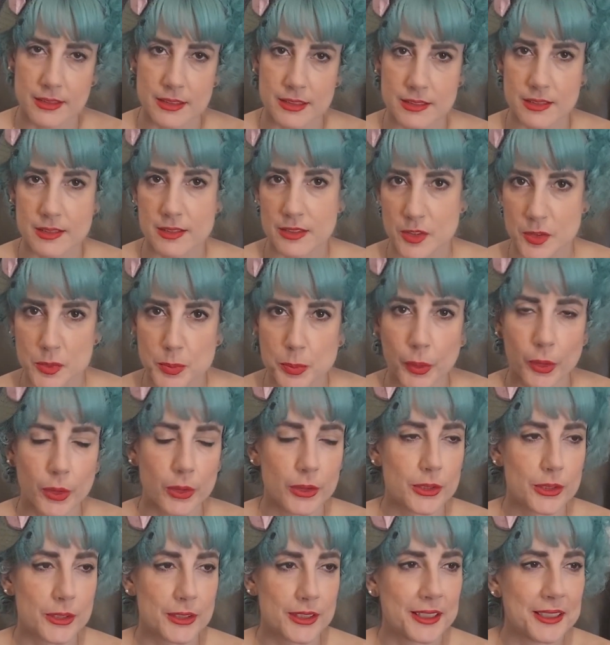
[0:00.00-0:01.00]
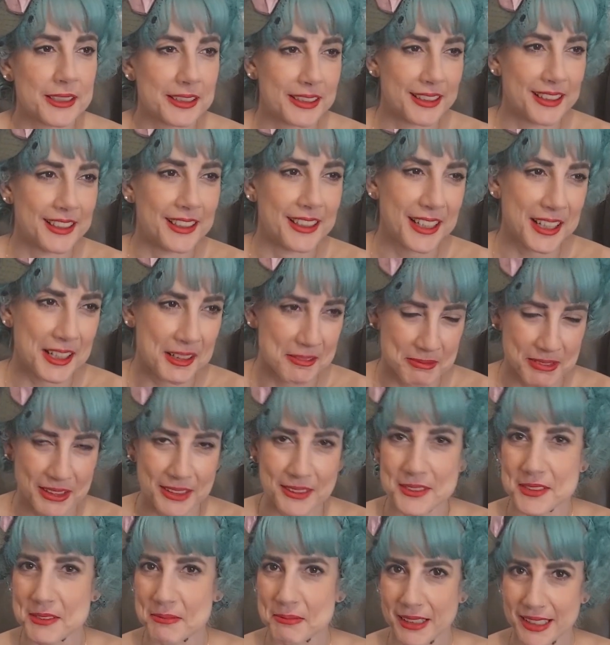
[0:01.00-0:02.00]
This is a spoiler
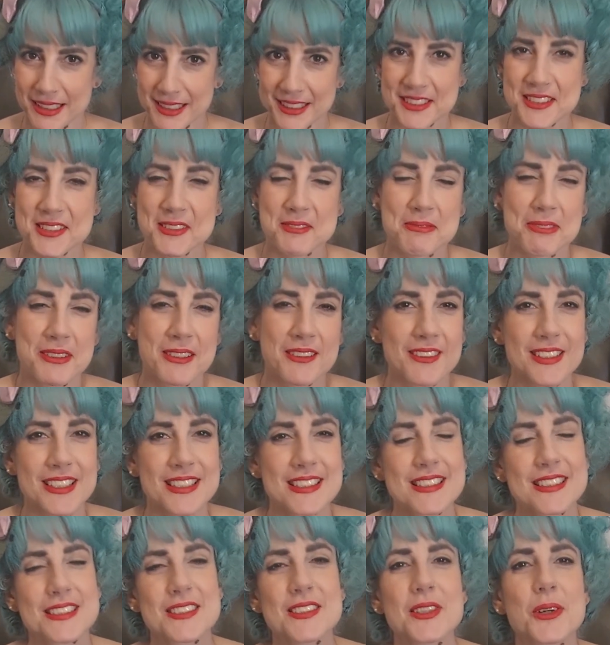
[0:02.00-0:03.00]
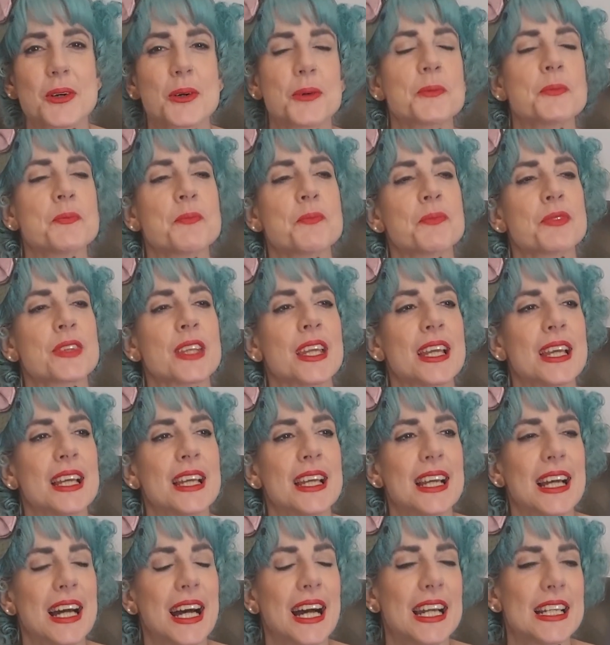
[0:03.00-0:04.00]
about my experience. So
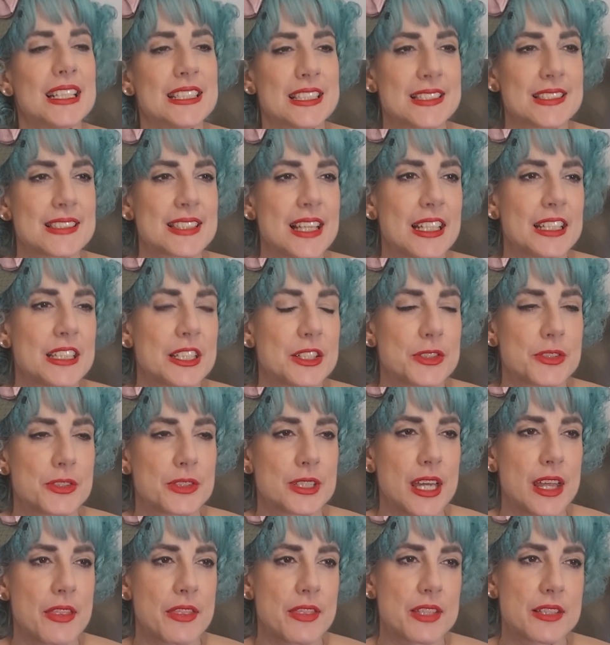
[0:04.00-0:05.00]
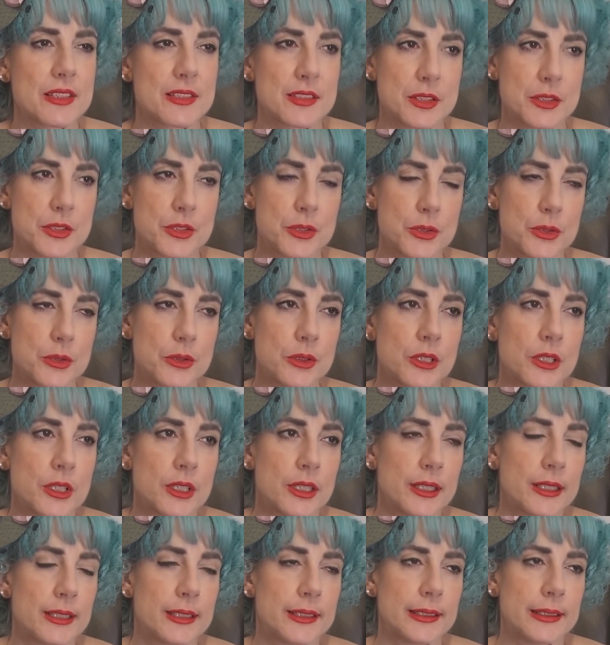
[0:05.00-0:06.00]
I decided to get this tattoo
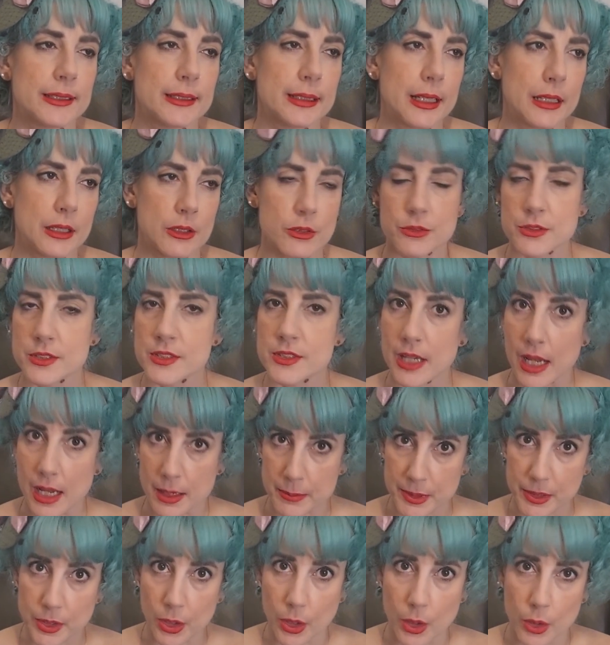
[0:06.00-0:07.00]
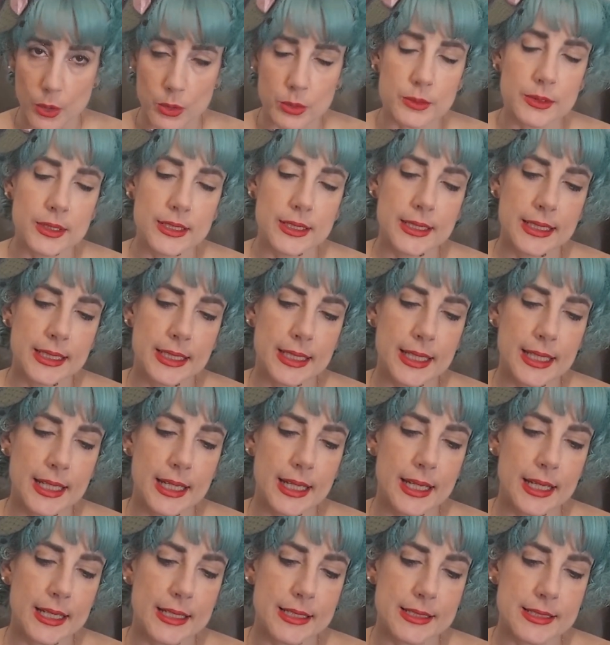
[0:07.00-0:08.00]
a long time ago,
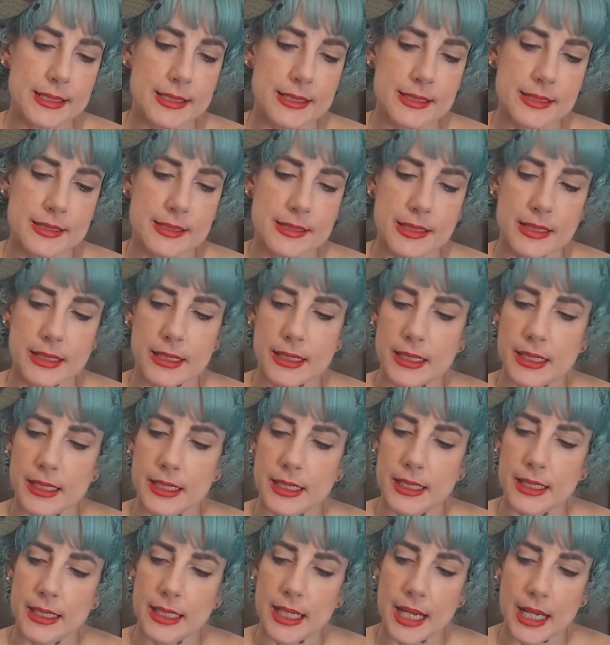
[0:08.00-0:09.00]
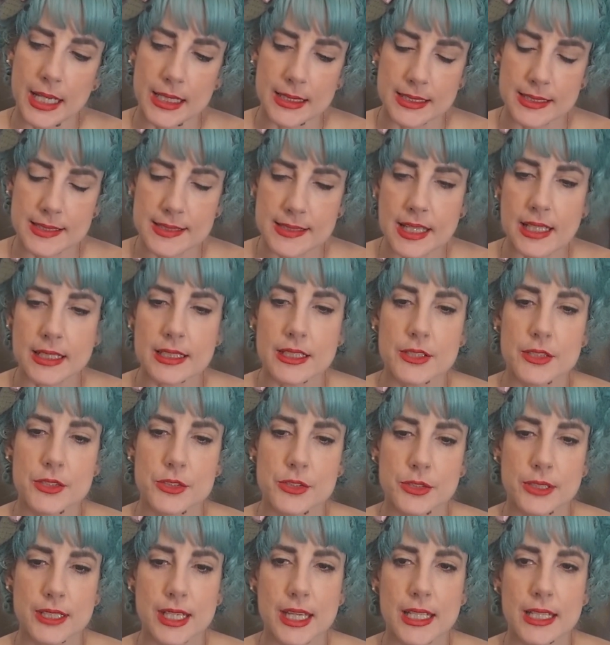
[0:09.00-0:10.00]
and I decided
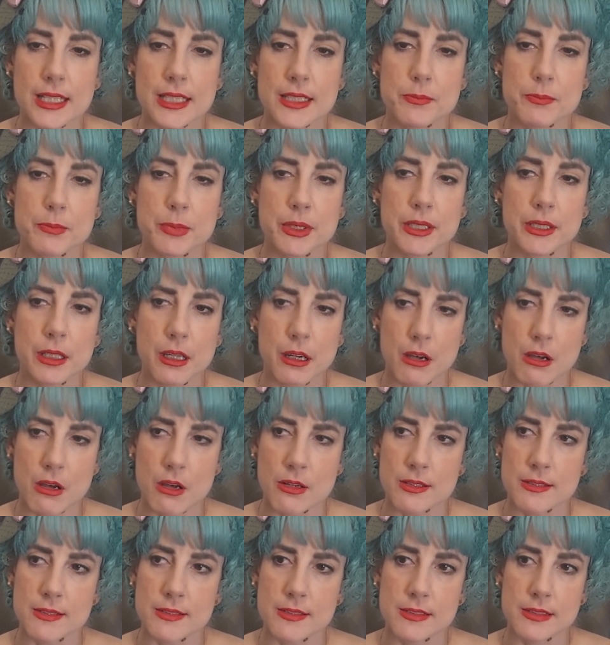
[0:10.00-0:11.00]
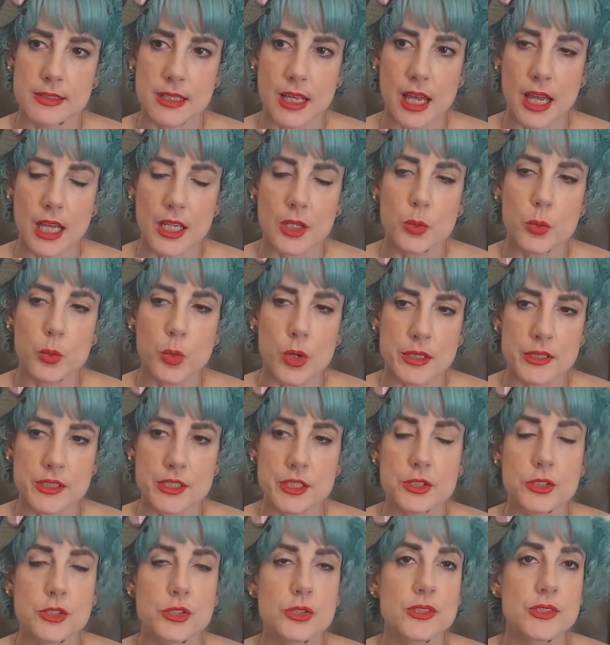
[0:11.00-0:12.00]
to get it because I
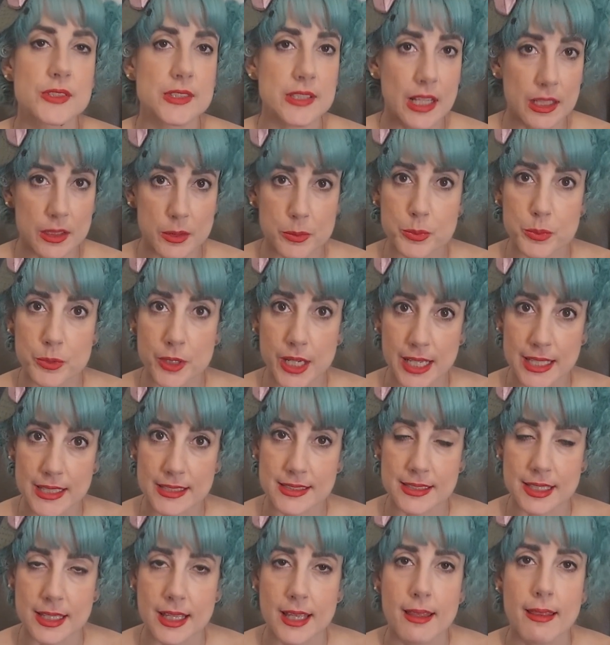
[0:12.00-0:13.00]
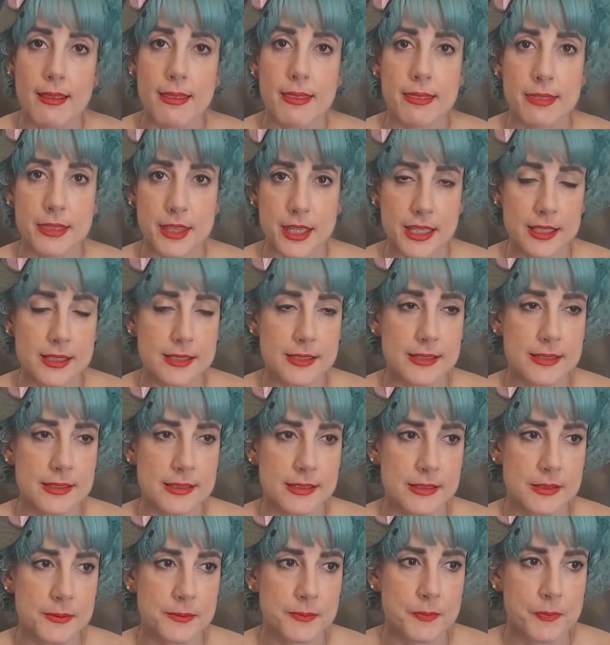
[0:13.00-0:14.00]
wanted to celebrate
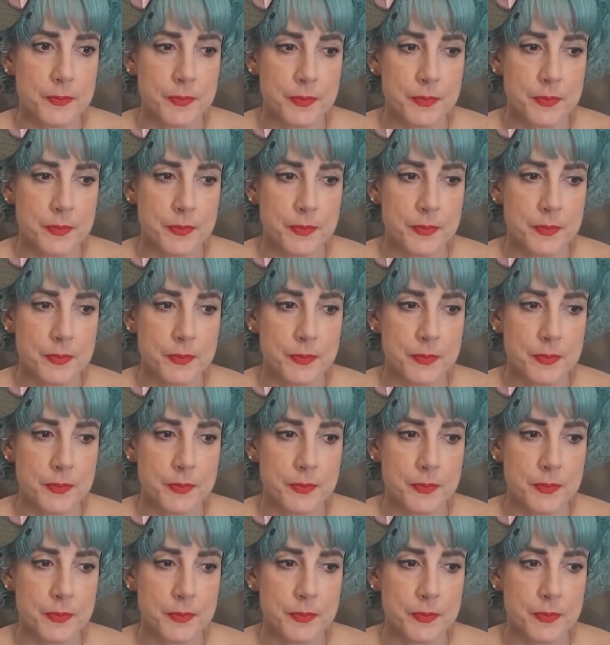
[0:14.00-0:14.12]
this